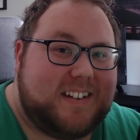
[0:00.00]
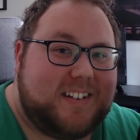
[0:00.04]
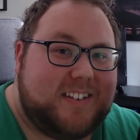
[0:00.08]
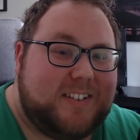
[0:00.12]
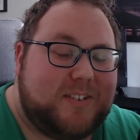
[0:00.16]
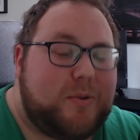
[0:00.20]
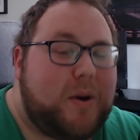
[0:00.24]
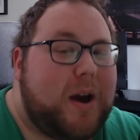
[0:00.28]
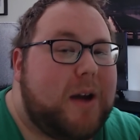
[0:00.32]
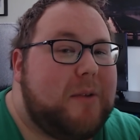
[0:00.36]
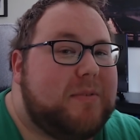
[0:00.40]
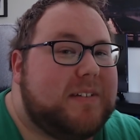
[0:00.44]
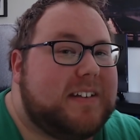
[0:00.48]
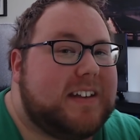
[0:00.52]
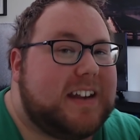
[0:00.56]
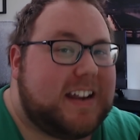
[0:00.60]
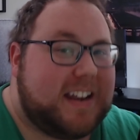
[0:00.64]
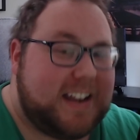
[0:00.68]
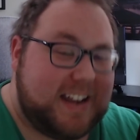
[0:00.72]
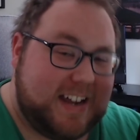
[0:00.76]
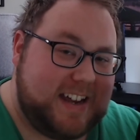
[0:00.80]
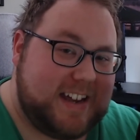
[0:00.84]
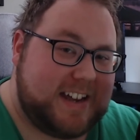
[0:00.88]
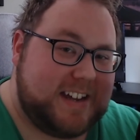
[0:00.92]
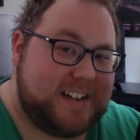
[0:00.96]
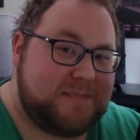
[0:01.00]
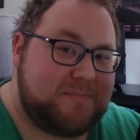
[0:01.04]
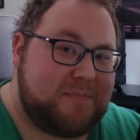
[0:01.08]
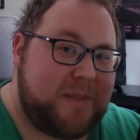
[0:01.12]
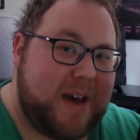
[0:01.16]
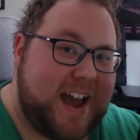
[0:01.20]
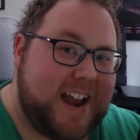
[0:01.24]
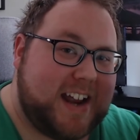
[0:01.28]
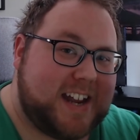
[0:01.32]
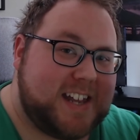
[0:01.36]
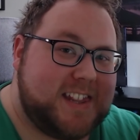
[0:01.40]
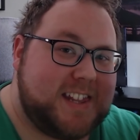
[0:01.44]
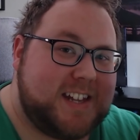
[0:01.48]
So I was a kid
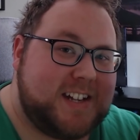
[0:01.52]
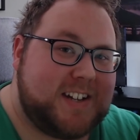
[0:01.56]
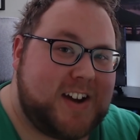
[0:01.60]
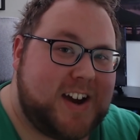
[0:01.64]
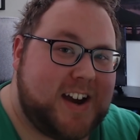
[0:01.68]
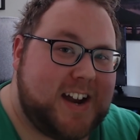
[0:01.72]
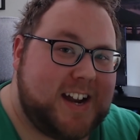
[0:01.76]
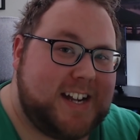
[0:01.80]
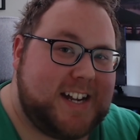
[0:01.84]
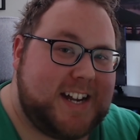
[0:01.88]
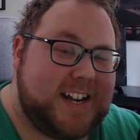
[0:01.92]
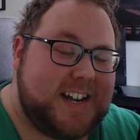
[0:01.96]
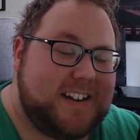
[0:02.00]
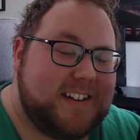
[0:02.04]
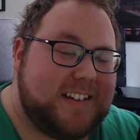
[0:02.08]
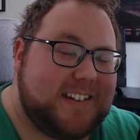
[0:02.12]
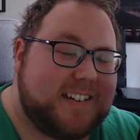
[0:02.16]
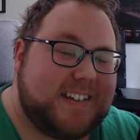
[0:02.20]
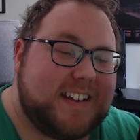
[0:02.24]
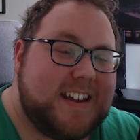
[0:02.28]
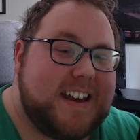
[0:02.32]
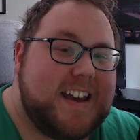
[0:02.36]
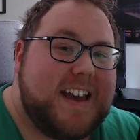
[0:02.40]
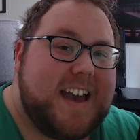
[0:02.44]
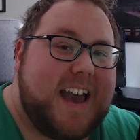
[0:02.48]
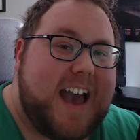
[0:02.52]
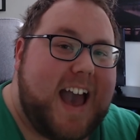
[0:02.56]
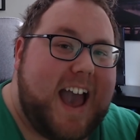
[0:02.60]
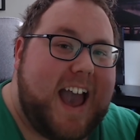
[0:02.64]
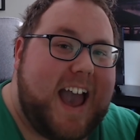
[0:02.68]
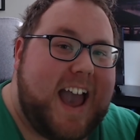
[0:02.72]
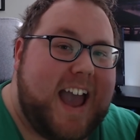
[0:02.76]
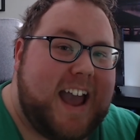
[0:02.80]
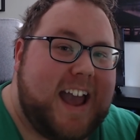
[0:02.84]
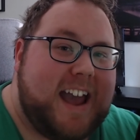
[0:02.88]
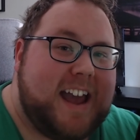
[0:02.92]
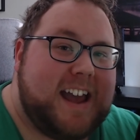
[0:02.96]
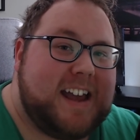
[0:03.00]
back in the 90s,
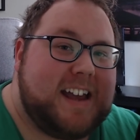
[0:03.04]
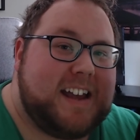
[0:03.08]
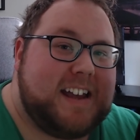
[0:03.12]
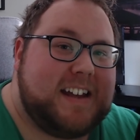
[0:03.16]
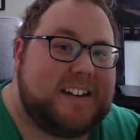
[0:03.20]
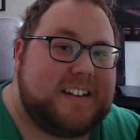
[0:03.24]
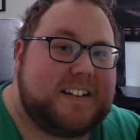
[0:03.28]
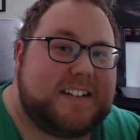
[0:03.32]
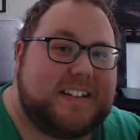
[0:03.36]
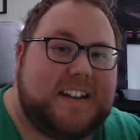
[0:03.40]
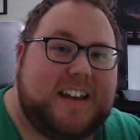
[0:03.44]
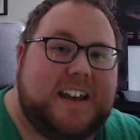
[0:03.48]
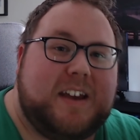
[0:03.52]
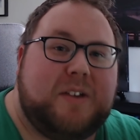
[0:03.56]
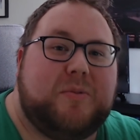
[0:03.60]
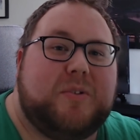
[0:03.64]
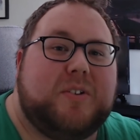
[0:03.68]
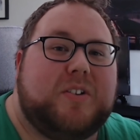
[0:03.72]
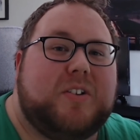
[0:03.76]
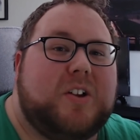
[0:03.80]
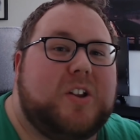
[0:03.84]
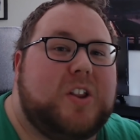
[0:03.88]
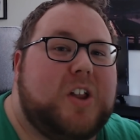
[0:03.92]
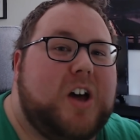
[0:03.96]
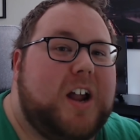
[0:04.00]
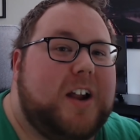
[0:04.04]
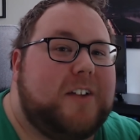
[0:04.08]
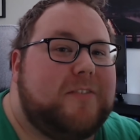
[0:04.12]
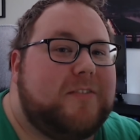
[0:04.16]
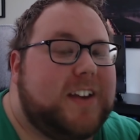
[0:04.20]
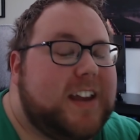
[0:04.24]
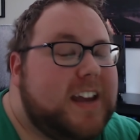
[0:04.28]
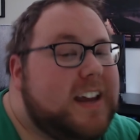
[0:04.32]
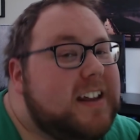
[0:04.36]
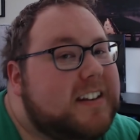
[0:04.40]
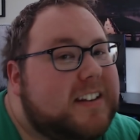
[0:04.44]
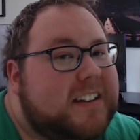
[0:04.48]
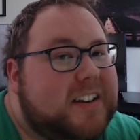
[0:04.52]
and it was a lot of
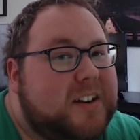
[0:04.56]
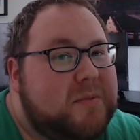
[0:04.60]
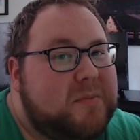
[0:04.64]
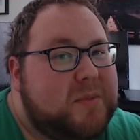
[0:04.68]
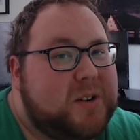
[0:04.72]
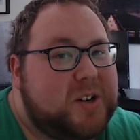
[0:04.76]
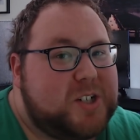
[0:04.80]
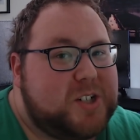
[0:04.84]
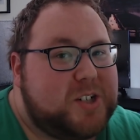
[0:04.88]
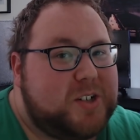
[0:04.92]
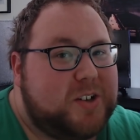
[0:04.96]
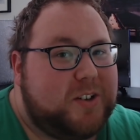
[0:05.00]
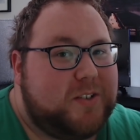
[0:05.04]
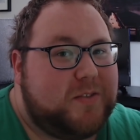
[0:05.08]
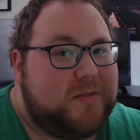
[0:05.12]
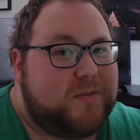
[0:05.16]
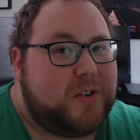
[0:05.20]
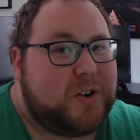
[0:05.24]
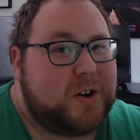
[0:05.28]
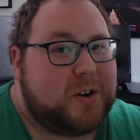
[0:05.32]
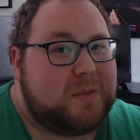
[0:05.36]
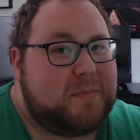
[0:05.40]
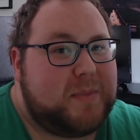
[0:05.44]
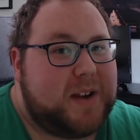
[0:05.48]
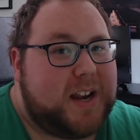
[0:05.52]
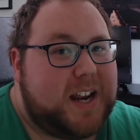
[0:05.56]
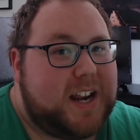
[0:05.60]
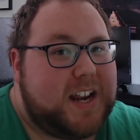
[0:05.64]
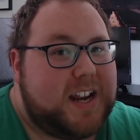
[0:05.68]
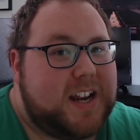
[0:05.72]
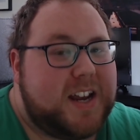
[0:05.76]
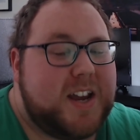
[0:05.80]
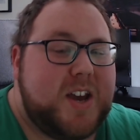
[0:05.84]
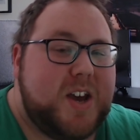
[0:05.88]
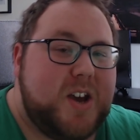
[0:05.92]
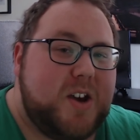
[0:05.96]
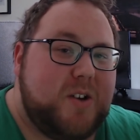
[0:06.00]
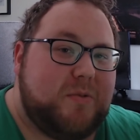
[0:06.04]
kids' commercials for me
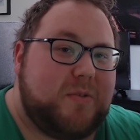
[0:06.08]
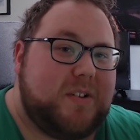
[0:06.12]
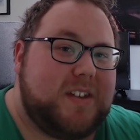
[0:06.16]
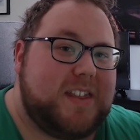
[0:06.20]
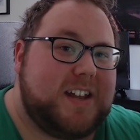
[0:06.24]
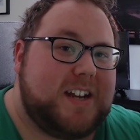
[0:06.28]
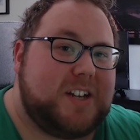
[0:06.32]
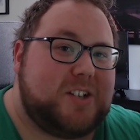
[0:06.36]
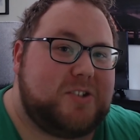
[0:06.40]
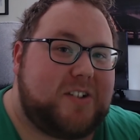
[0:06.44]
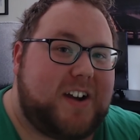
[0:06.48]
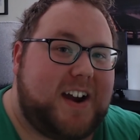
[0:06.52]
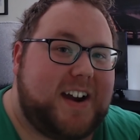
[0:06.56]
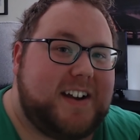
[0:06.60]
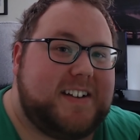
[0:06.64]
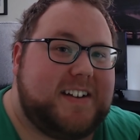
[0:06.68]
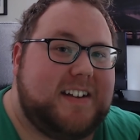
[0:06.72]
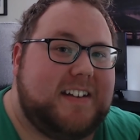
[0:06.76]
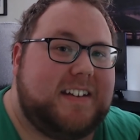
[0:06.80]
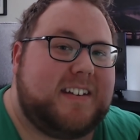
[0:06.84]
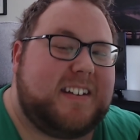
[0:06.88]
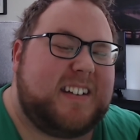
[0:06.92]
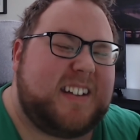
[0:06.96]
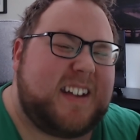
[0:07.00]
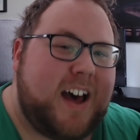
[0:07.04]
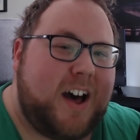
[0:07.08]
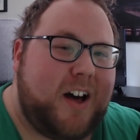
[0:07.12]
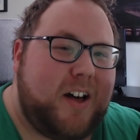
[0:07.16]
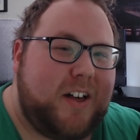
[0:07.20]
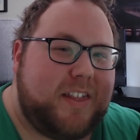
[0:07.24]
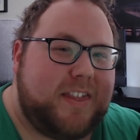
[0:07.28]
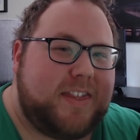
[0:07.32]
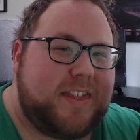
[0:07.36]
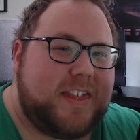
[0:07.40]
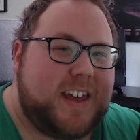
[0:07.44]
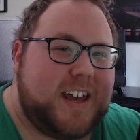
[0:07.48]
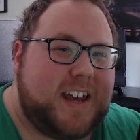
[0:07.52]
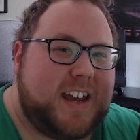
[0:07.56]
where they tried to sell
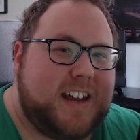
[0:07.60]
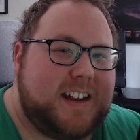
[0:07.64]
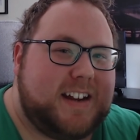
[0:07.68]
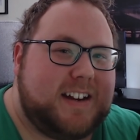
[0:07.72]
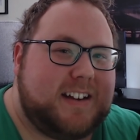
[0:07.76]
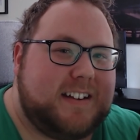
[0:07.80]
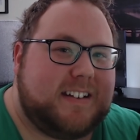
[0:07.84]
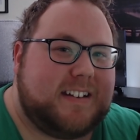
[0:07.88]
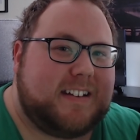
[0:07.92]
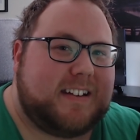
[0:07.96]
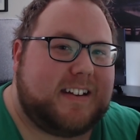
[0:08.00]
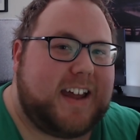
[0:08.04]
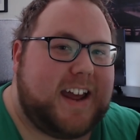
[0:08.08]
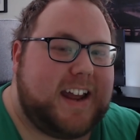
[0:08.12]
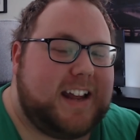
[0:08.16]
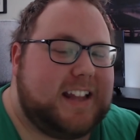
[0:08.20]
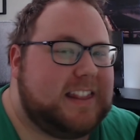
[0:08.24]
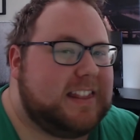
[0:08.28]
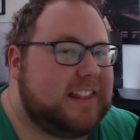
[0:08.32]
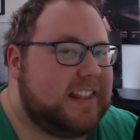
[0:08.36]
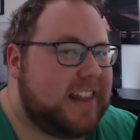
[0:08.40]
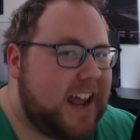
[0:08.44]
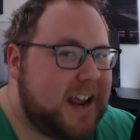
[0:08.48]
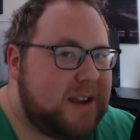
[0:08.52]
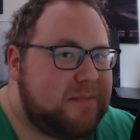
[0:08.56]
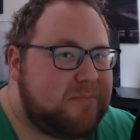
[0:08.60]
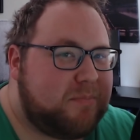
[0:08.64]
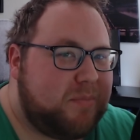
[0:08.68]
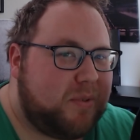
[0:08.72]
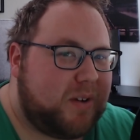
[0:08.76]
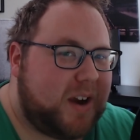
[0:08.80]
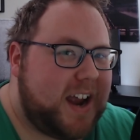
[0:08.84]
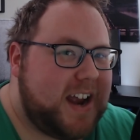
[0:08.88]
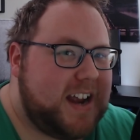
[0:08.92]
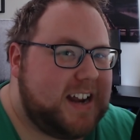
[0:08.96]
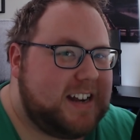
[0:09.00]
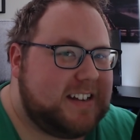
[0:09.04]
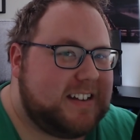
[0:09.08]
things like
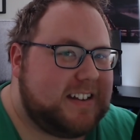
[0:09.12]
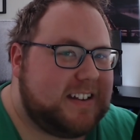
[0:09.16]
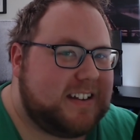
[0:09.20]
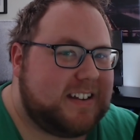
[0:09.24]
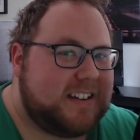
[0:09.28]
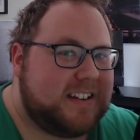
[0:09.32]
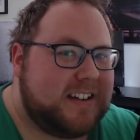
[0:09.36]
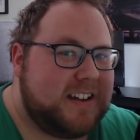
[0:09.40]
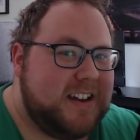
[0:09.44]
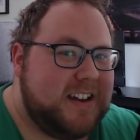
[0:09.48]
Lite-Brites